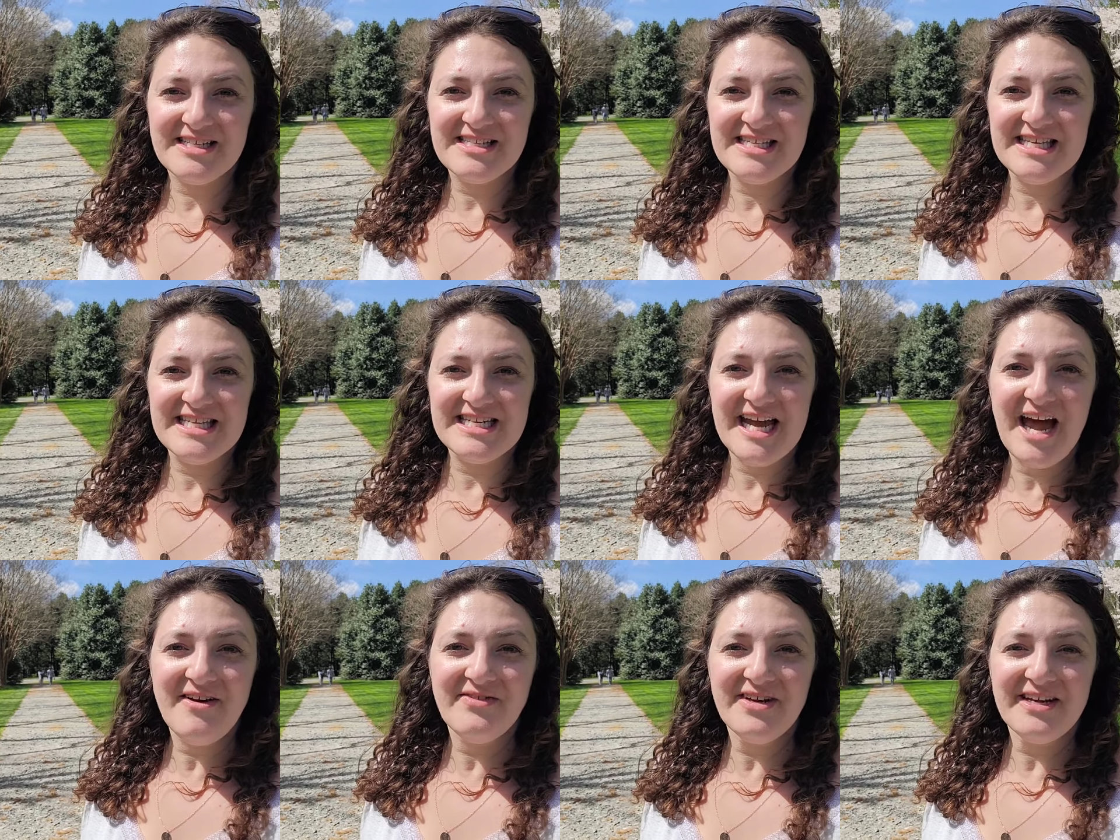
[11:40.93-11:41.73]
to see the
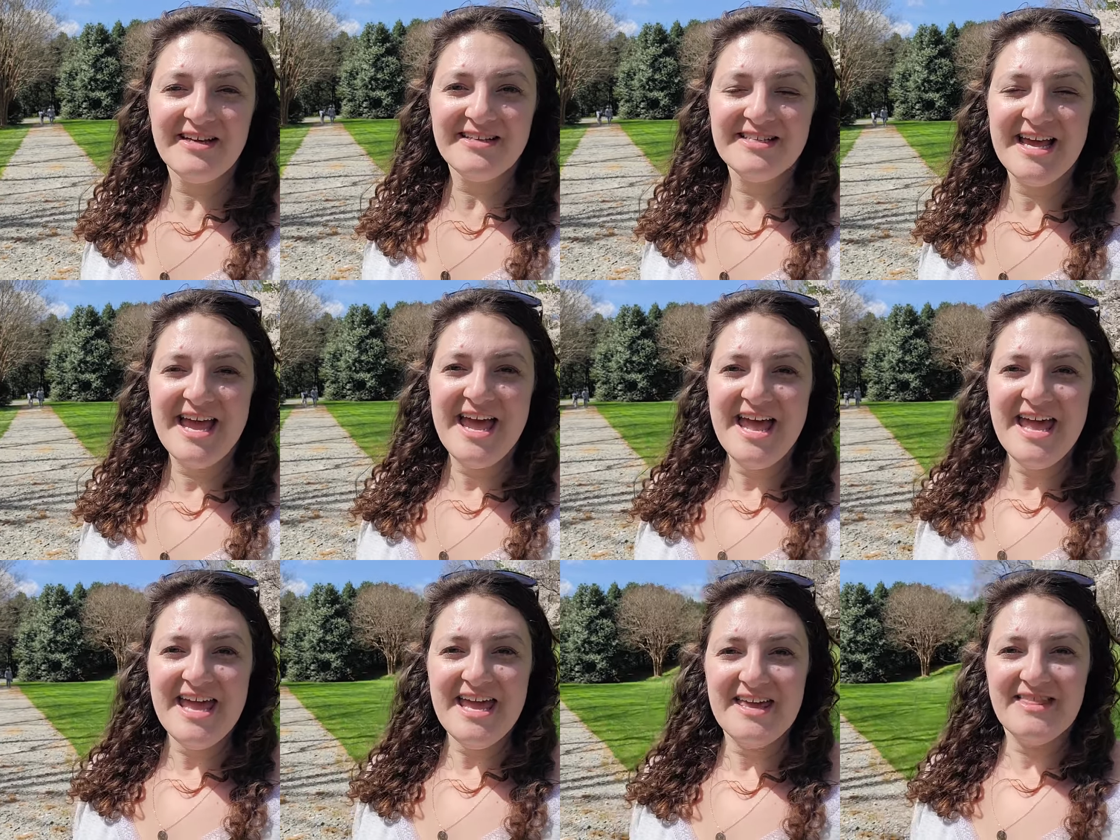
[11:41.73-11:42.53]
daffodils
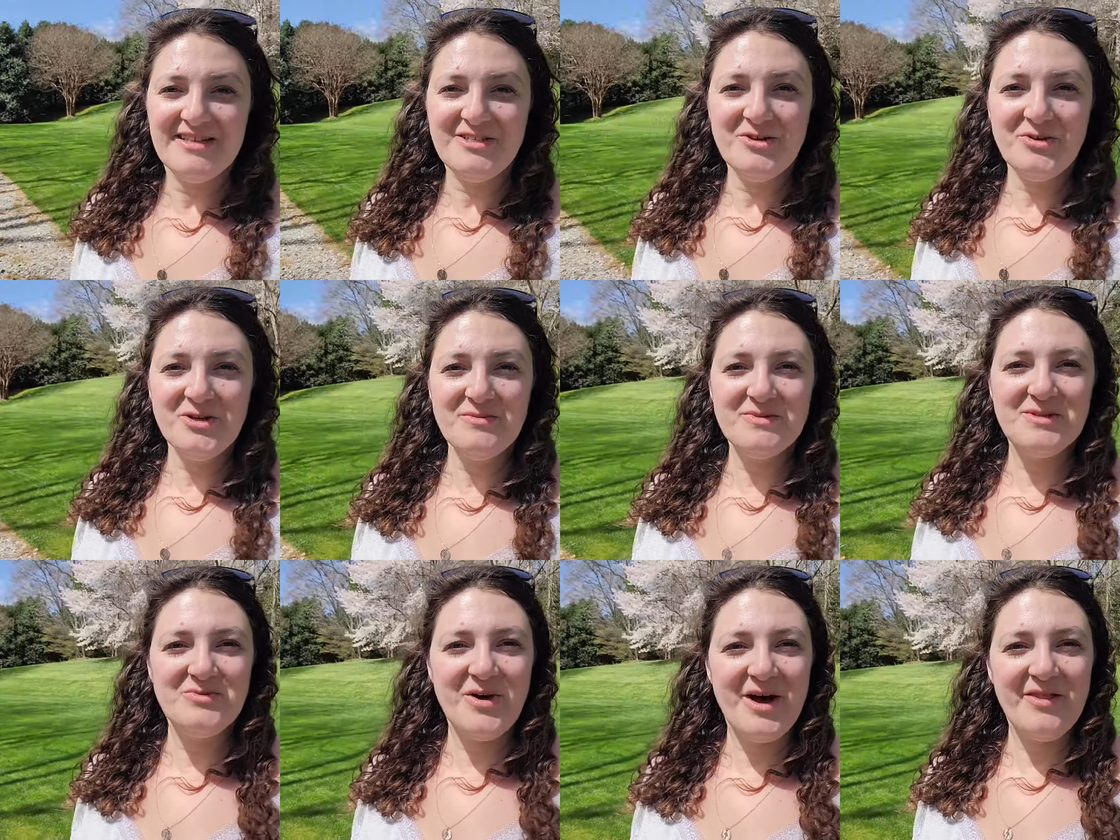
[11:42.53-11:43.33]
and the
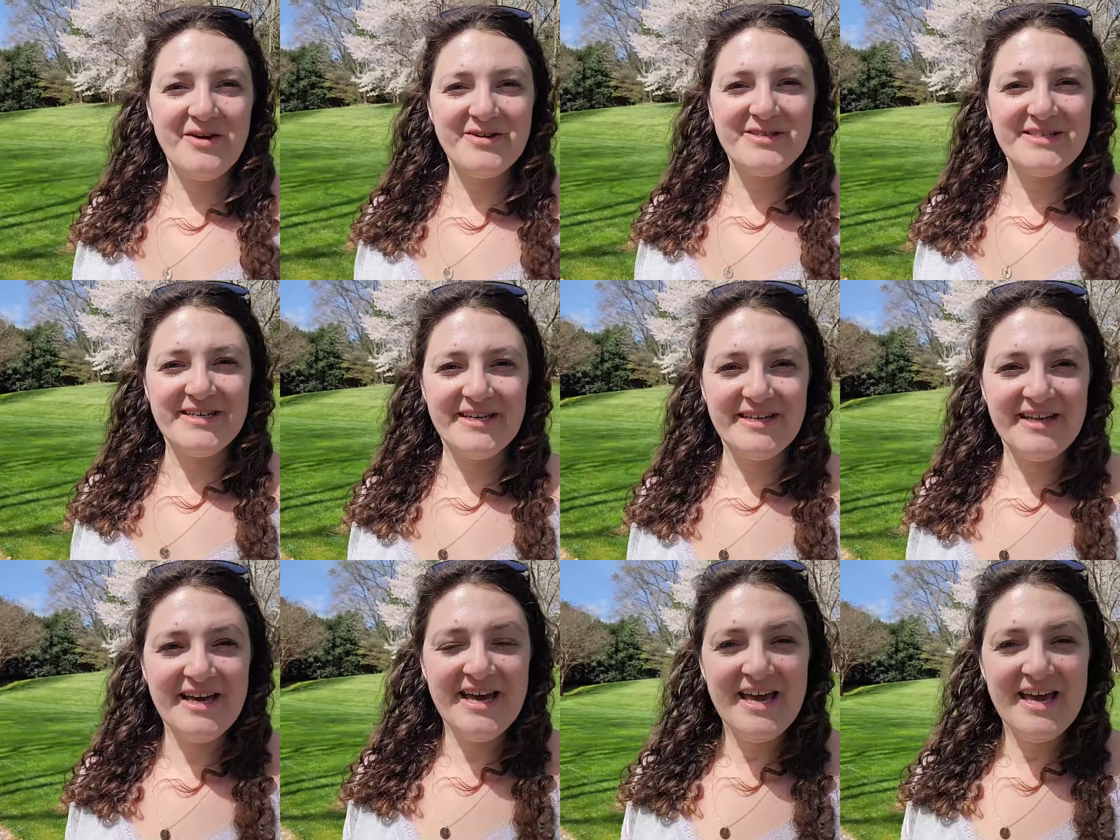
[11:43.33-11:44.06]
tulips while they're still